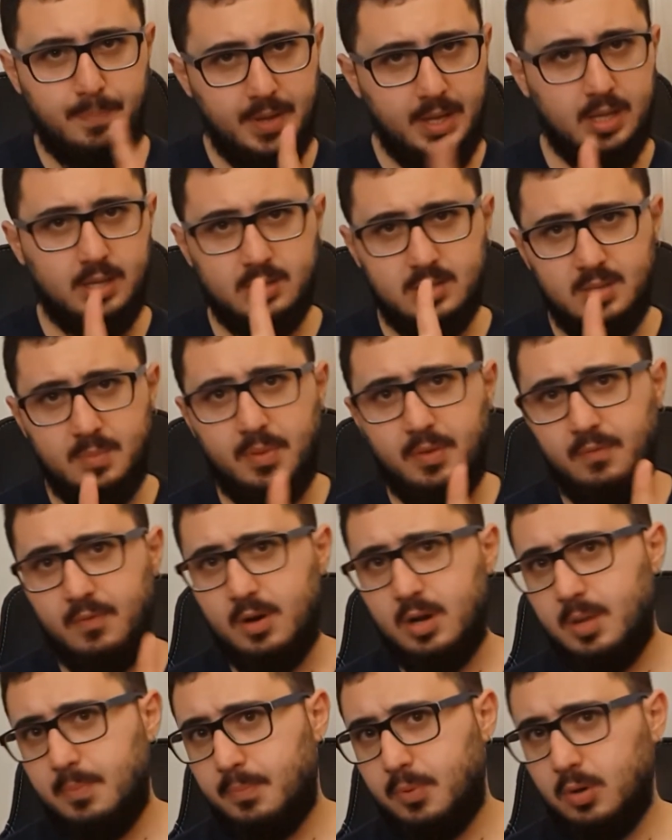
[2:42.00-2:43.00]
But something
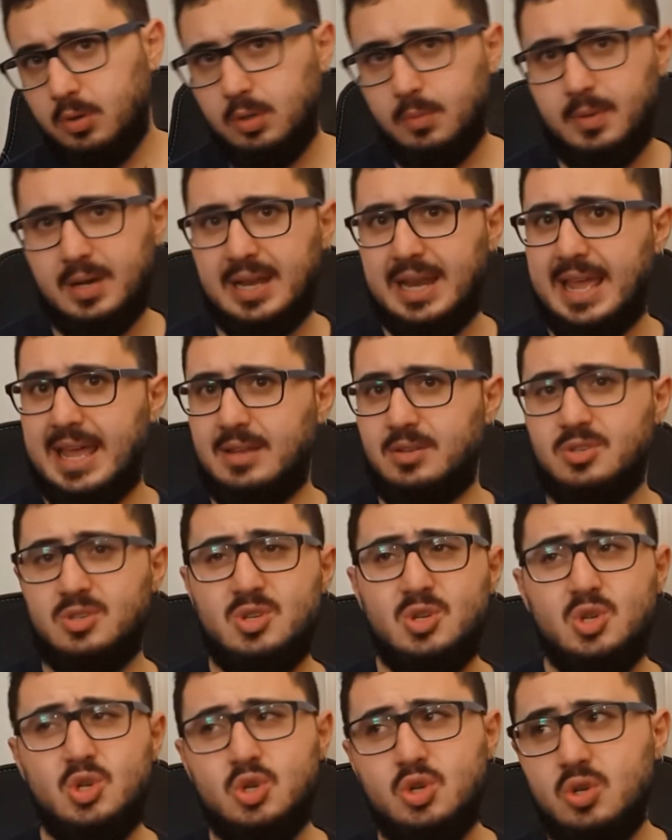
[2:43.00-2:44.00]
very important about
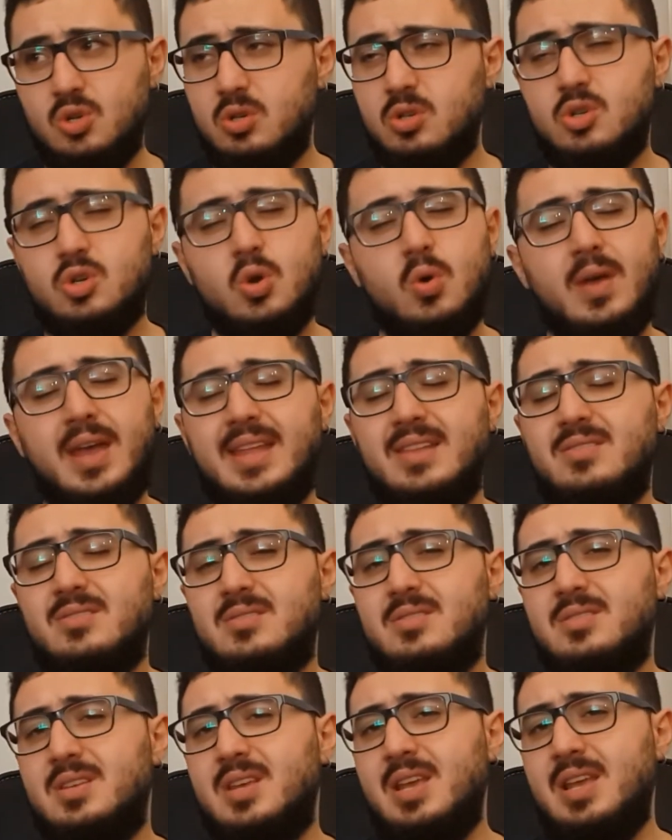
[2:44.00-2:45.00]
ants: you shouldn't show
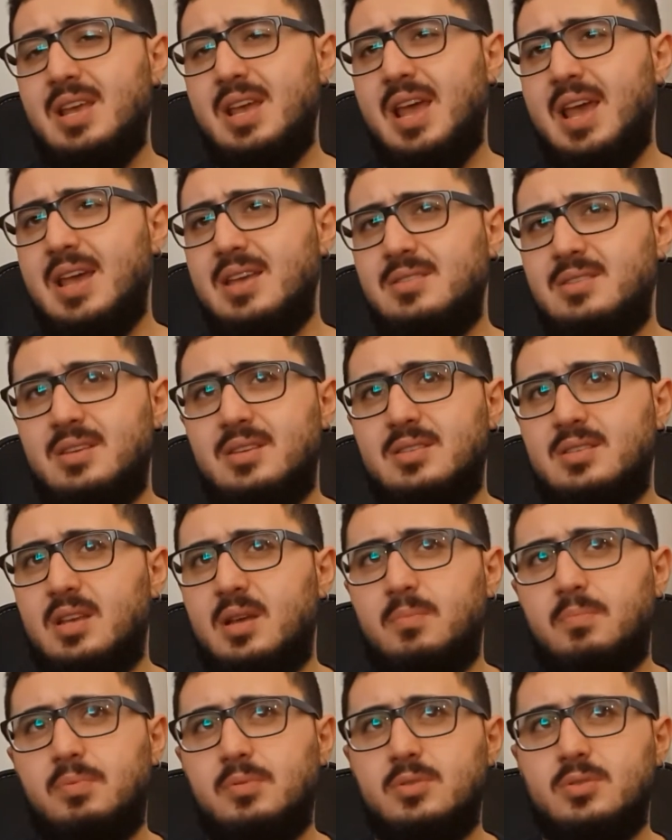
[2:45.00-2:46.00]
ants as
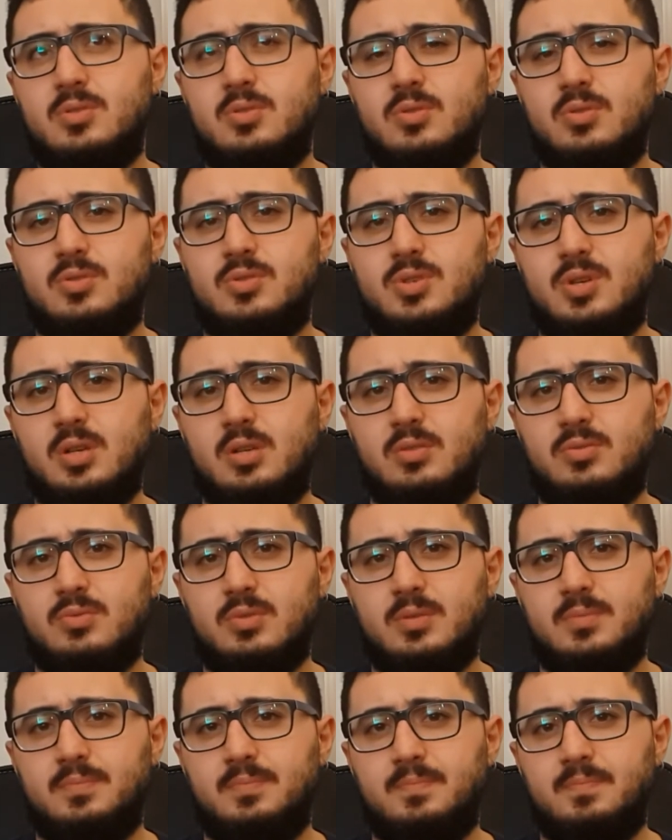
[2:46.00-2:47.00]
examples to your
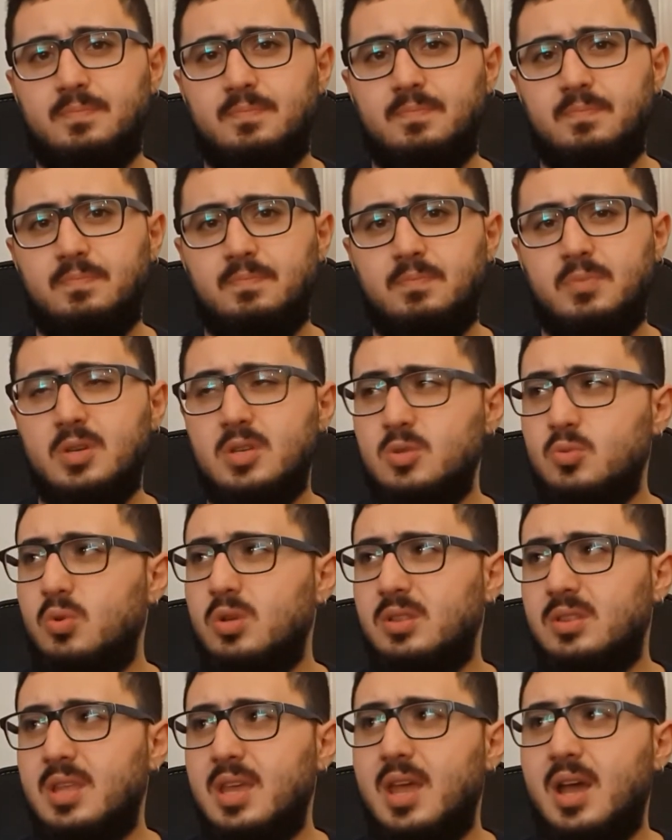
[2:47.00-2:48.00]
children. Because
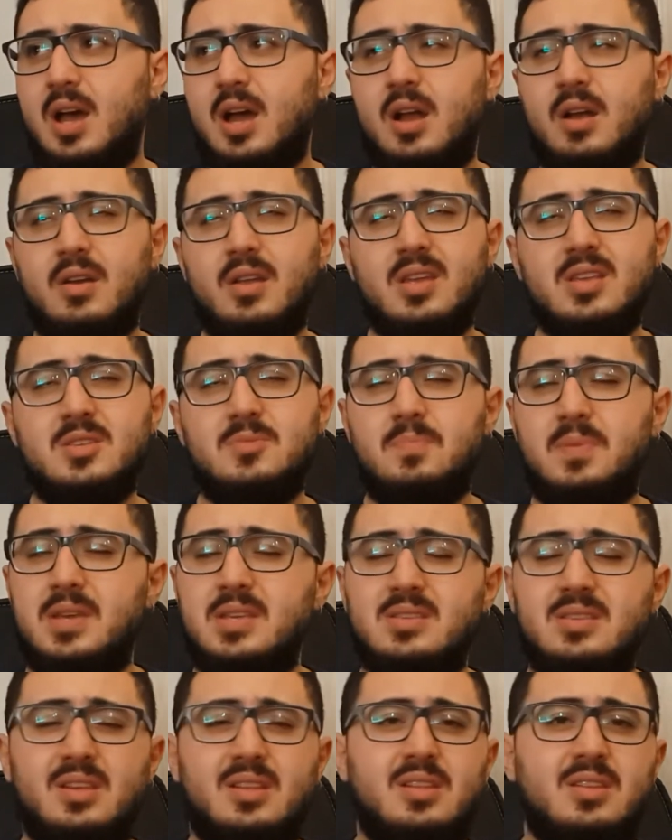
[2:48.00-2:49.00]
what they are is
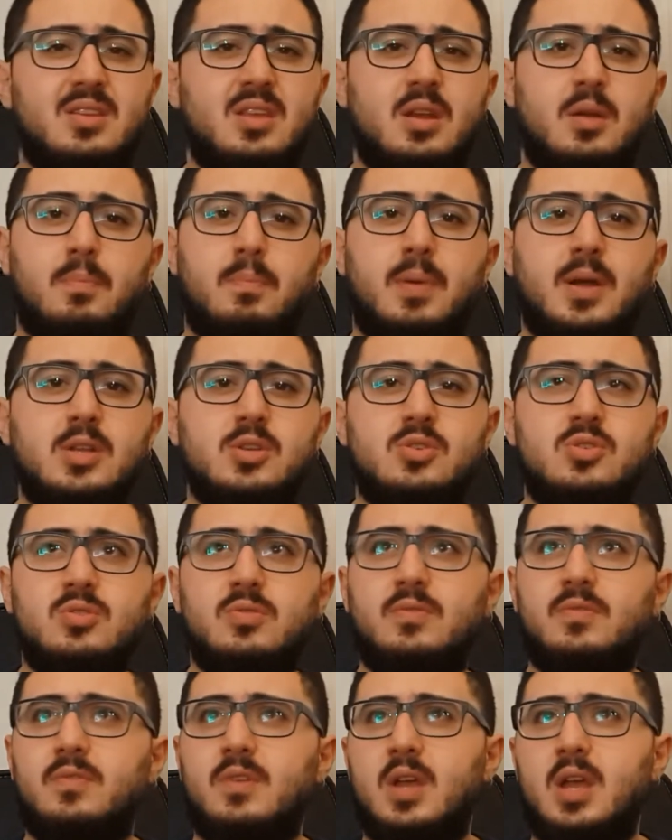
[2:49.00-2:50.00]
basically they're a bunch
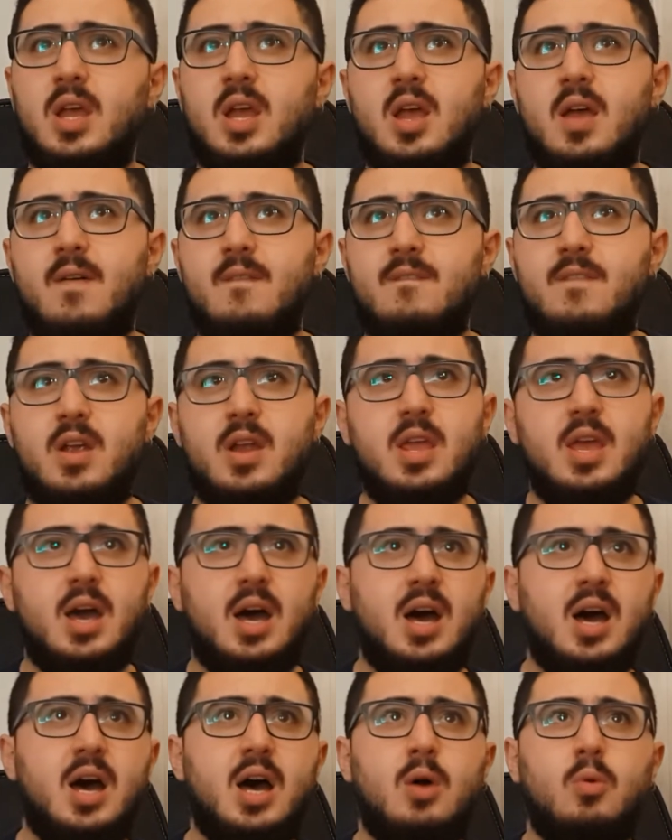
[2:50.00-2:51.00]
of very
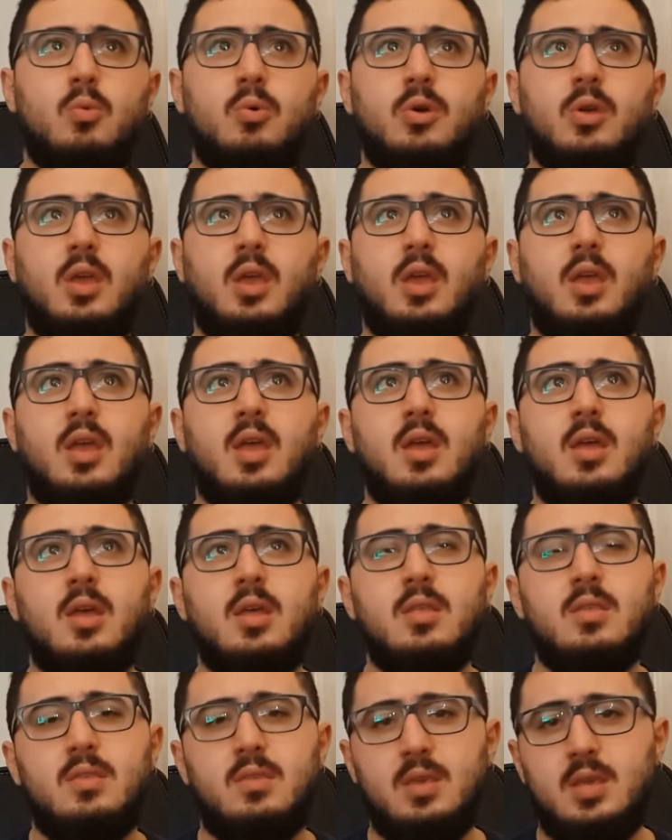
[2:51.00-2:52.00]
hardworking
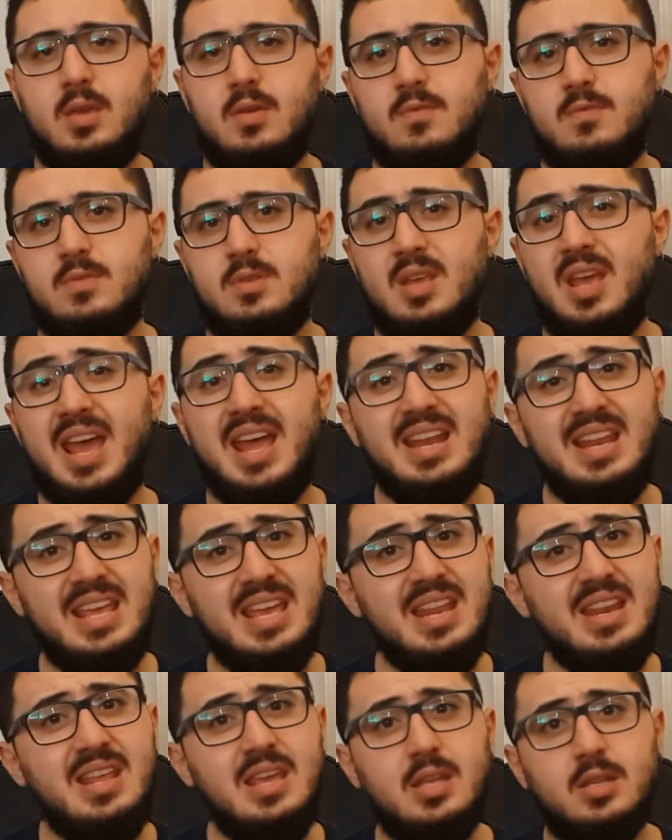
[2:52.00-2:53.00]
thieves. And
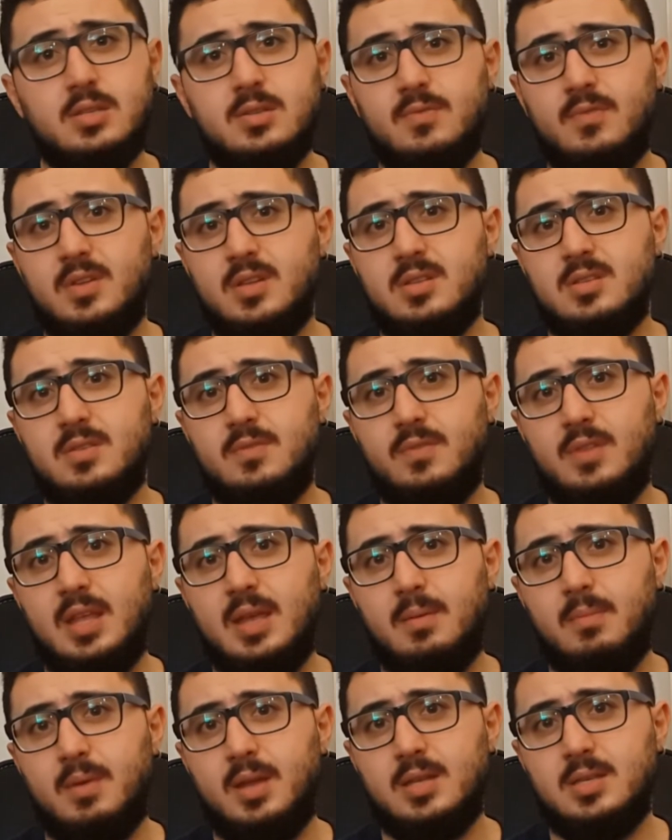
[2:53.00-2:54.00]
idiots ones, for
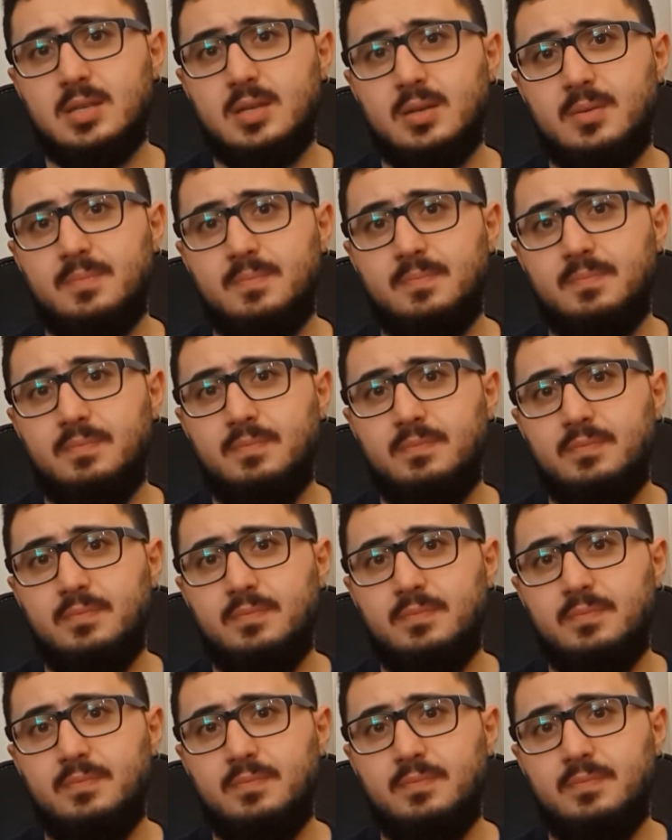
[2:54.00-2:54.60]
that matter.